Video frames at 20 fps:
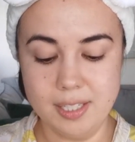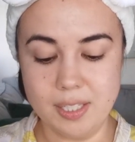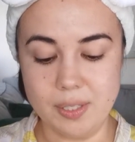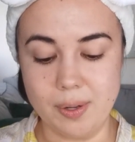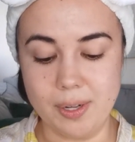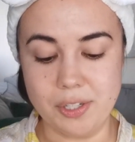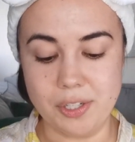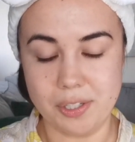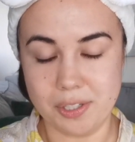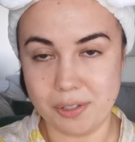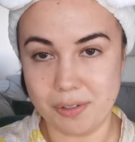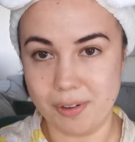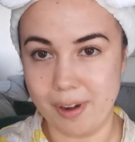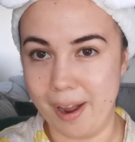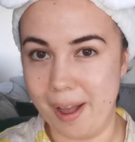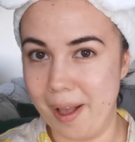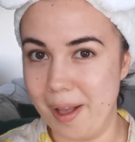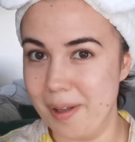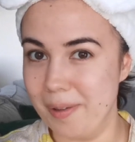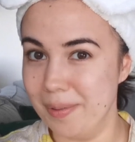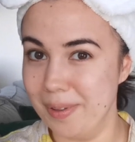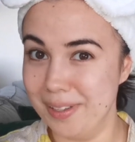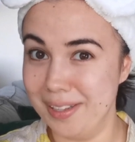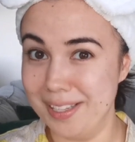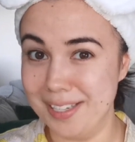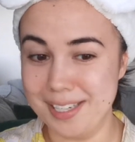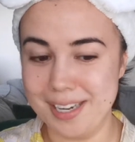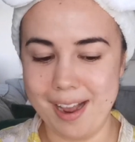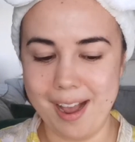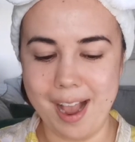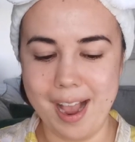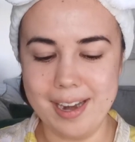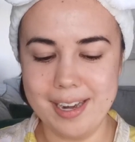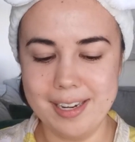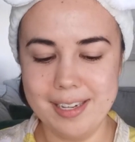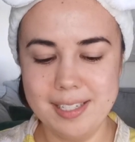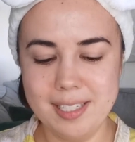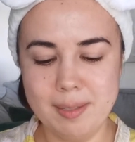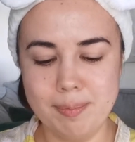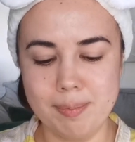So I just grab the
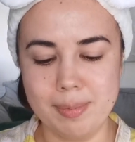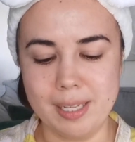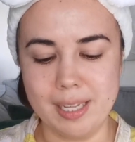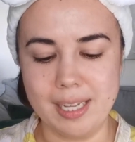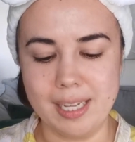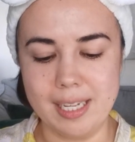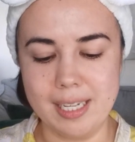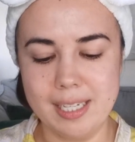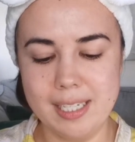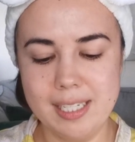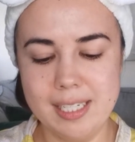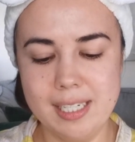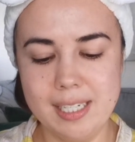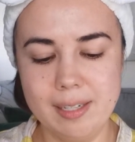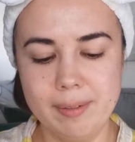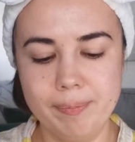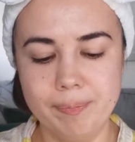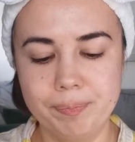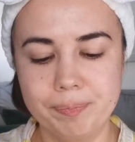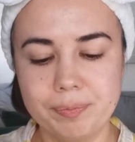tiniest bit